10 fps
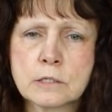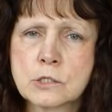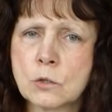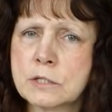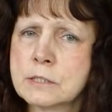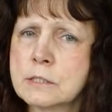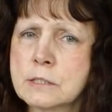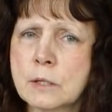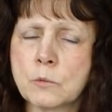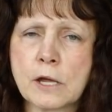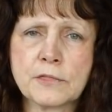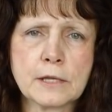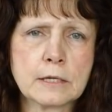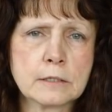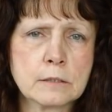So this is it. We're at
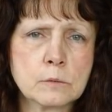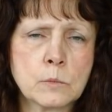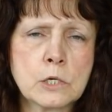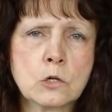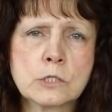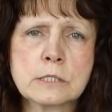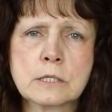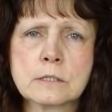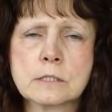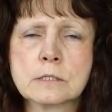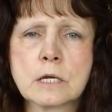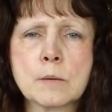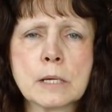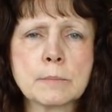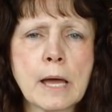the end. We know Jesus is
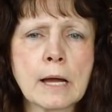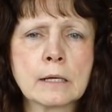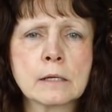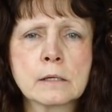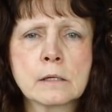coming back.